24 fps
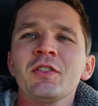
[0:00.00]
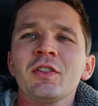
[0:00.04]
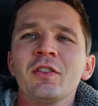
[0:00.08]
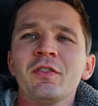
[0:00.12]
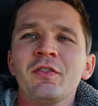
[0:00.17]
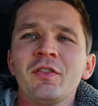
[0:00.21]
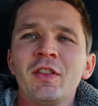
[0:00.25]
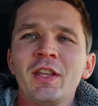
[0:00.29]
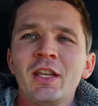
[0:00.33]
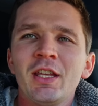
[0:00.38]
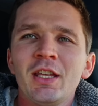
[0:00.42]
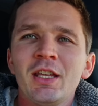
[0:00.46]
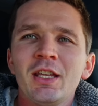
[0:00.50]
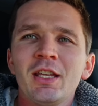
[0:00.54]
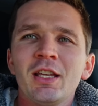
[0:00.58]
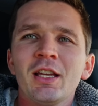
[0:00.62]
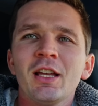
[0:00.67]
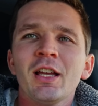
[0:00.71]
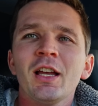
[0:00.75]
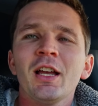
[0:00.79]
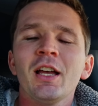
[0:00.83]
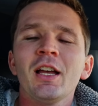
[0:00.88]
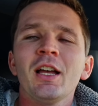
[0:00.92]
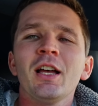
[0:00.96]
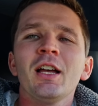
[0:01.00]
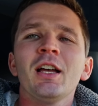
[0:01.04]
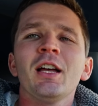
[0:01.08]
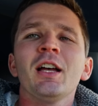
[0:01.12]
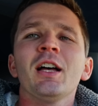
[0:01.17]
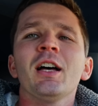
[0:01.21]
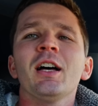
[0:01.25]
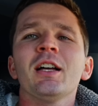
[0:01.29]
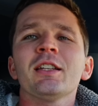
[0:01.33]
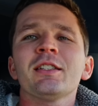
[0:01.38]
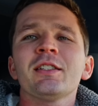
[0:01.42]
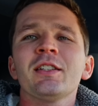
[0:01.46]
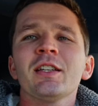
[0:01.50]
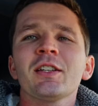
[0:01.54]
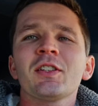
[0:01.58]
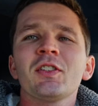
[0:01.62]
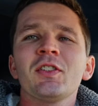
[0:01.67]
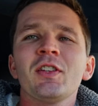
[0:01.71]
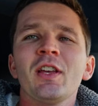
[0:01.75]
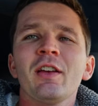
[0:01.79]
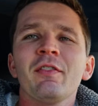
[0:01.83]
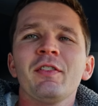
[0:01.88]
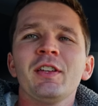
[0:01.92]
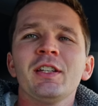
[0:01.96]
of the
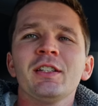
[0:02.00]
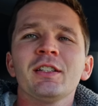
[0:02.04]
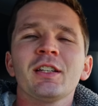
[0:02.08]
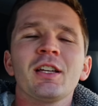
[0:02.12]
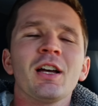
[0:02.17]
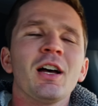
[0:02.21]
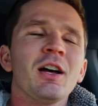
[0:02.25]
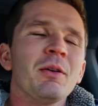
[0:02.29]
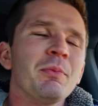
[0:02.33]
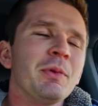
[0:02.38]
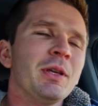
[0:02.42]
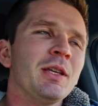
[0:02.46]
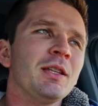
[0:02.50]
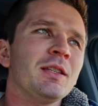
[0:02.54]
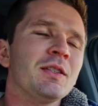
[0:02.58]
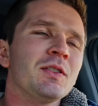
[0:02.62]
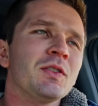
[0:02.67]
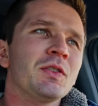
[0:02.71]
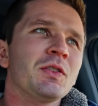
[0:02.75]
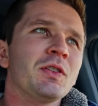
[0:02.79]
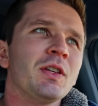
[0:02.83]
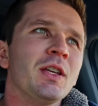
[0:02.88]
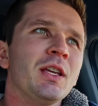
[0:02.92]
6.7 Cummins.